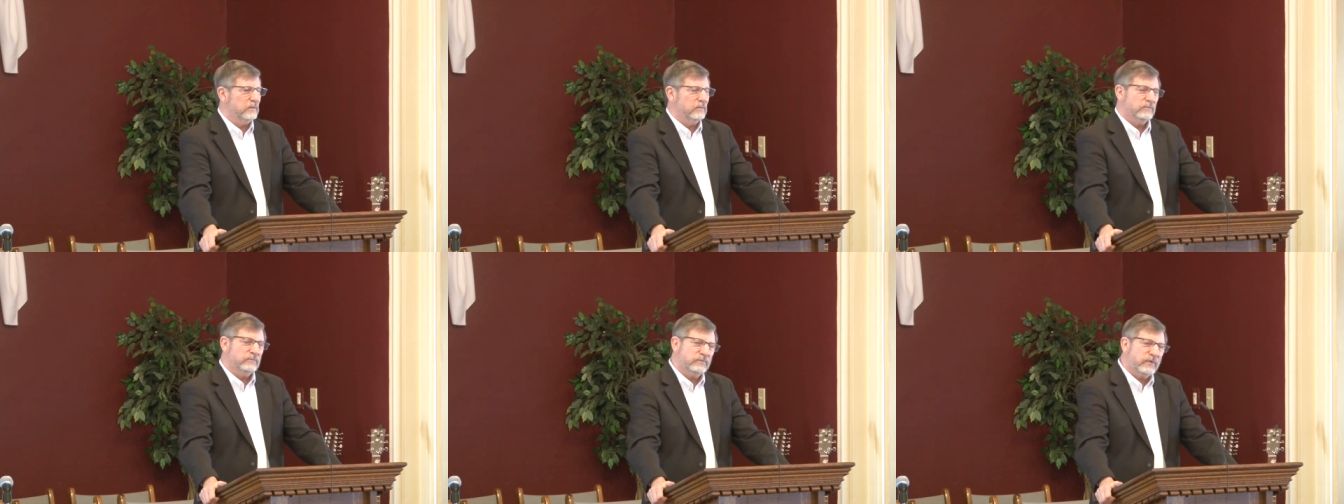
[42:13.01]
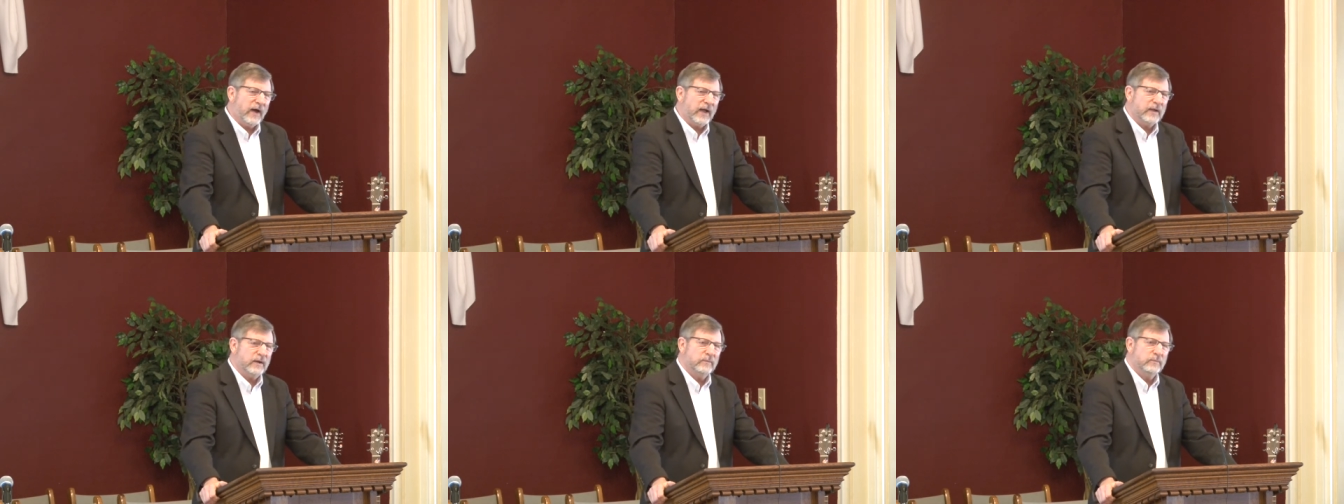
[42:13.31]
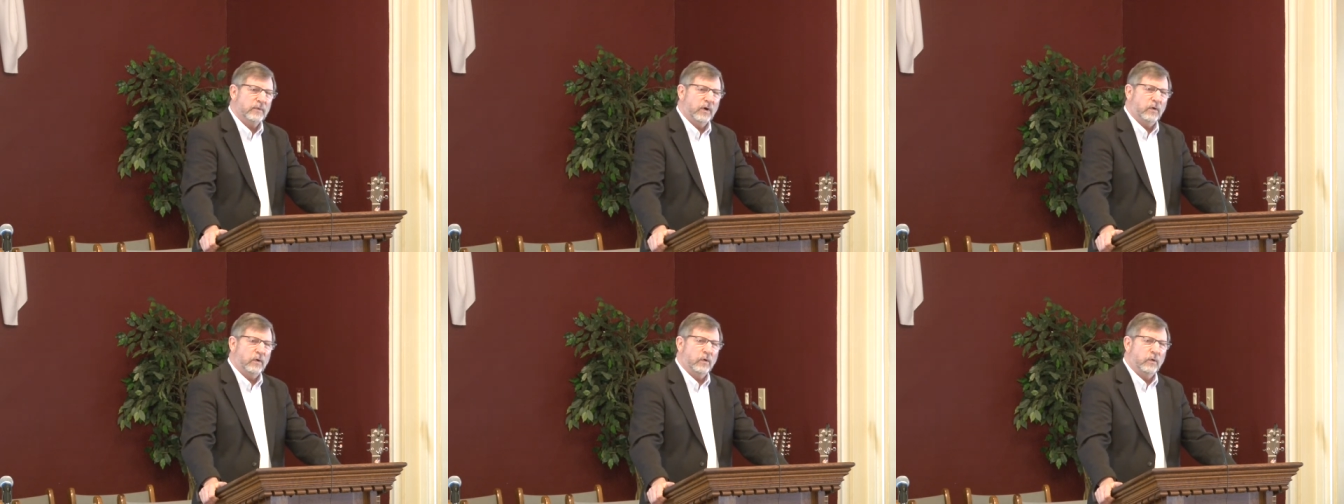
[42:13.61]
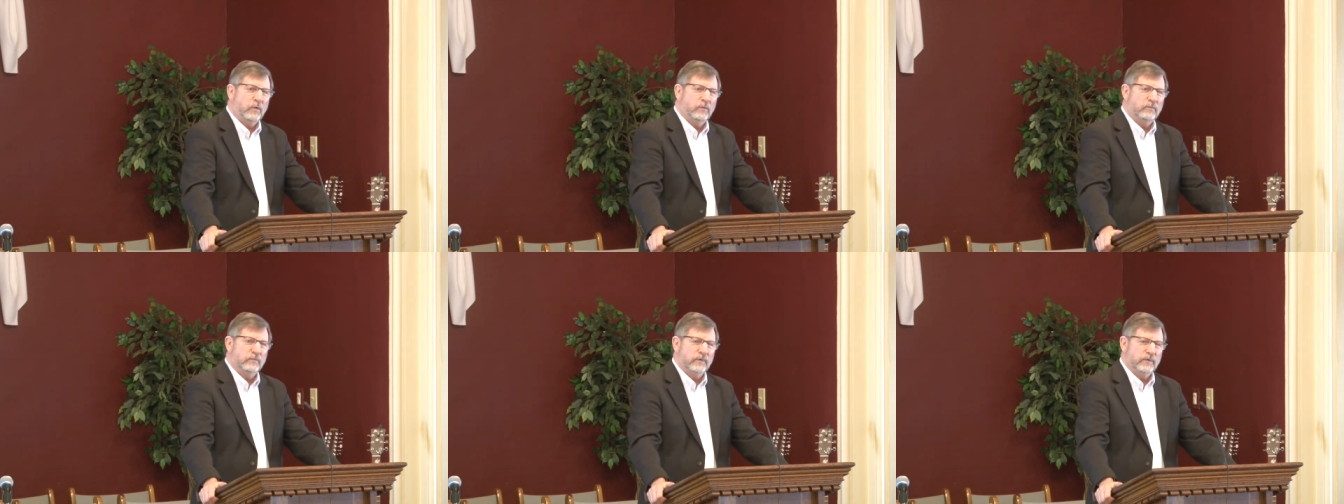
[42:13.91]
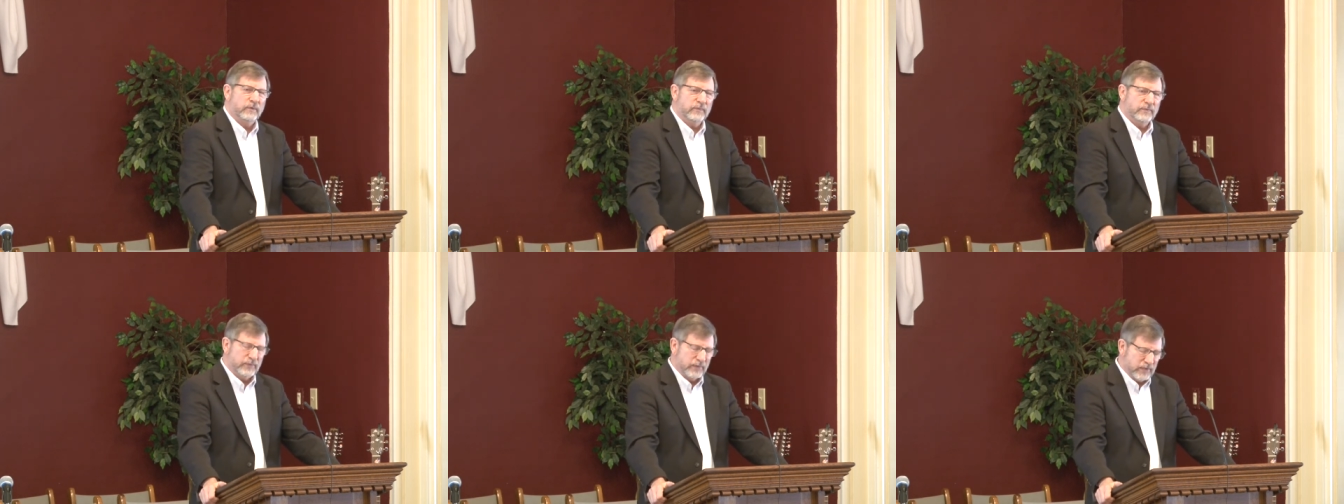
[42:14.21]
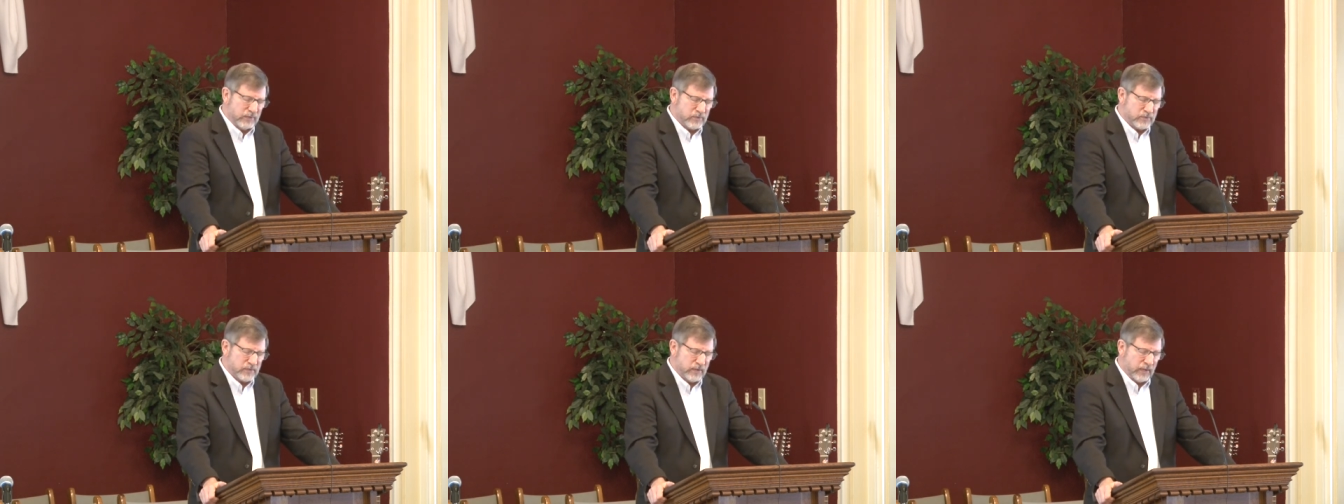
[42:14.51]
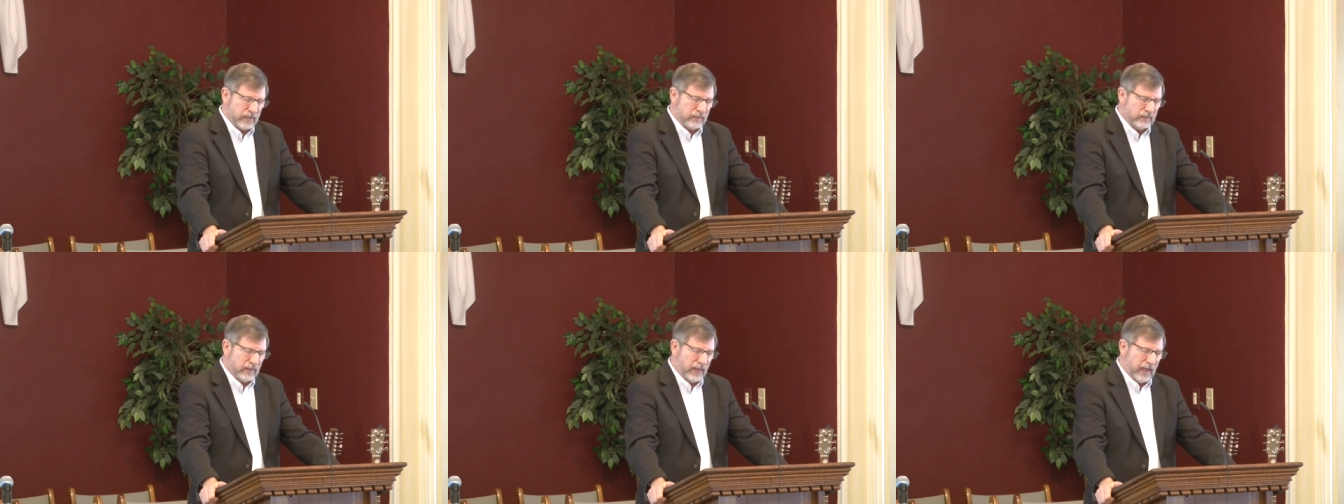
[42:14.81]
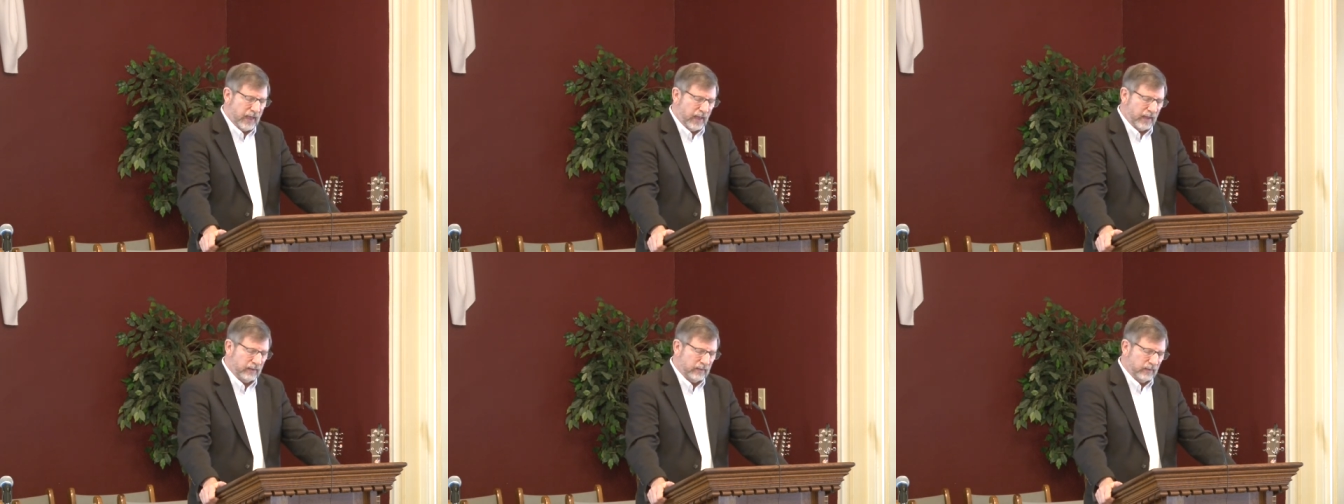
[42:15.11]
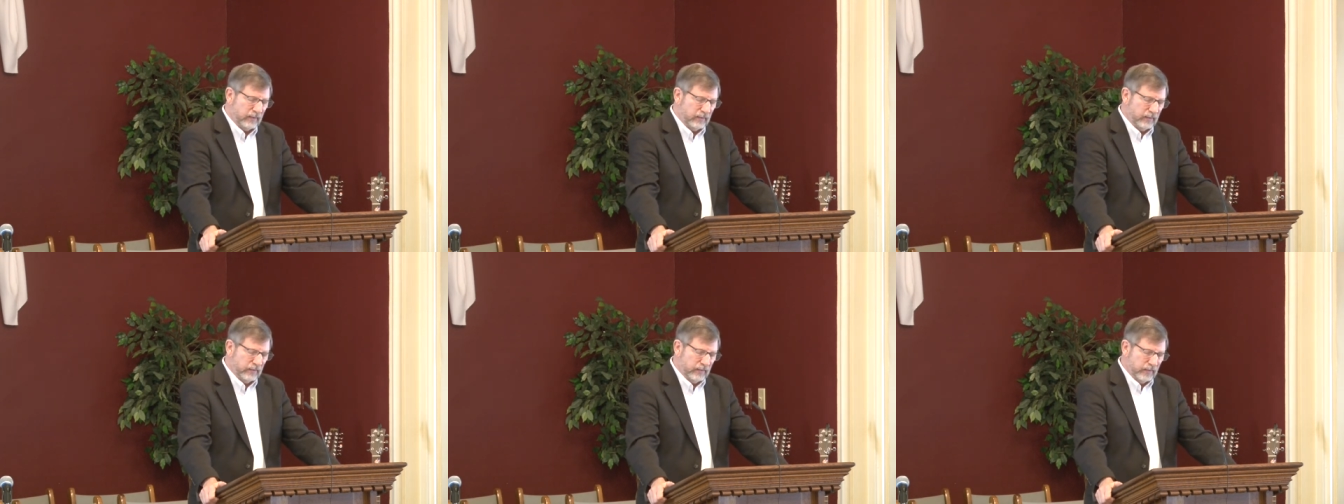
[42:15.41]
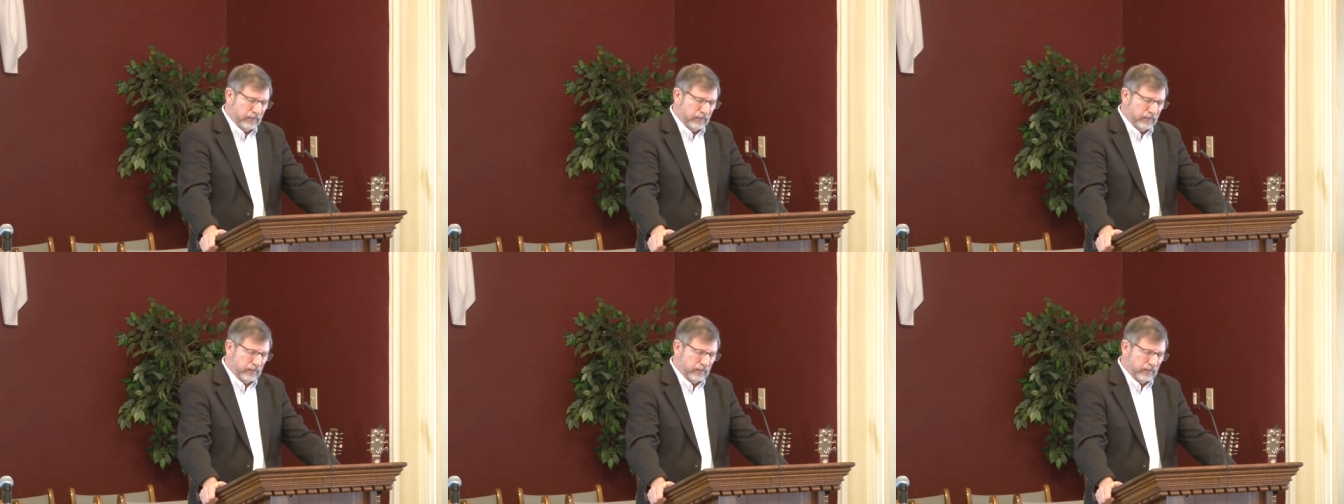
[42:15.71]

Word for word: invite them over and things like that.